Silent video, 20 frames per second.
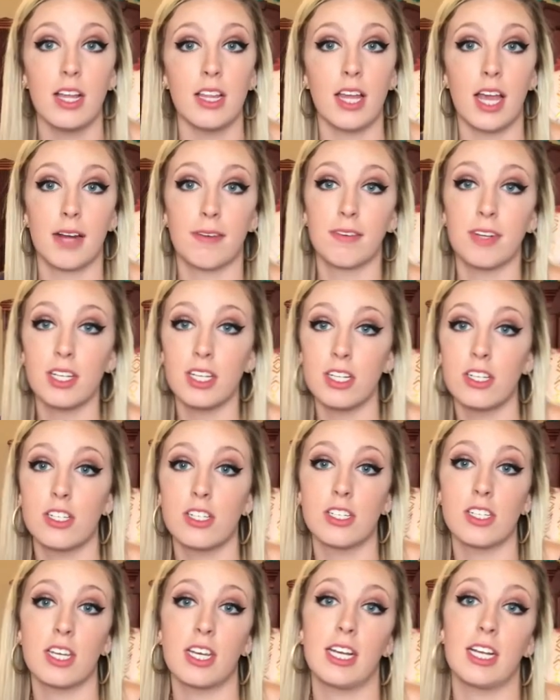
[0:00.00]
like
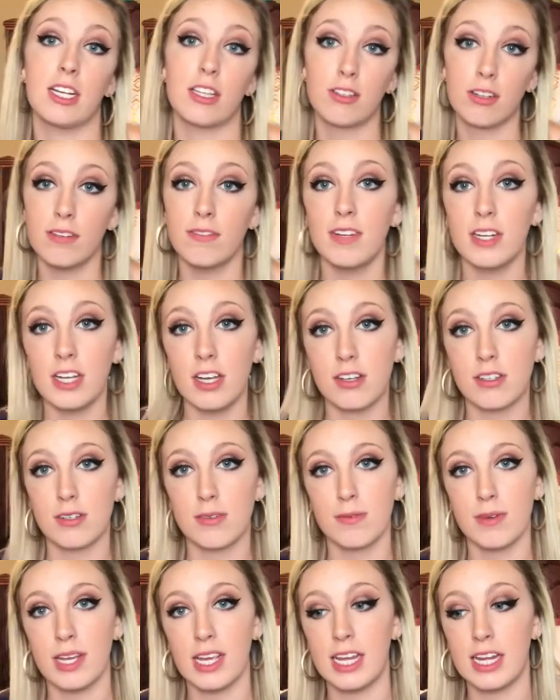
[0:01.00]
religiously three videos
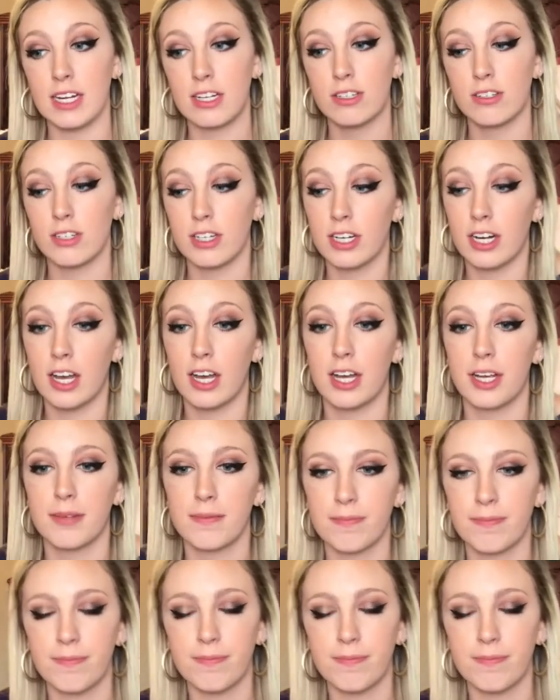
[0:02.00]
a week you know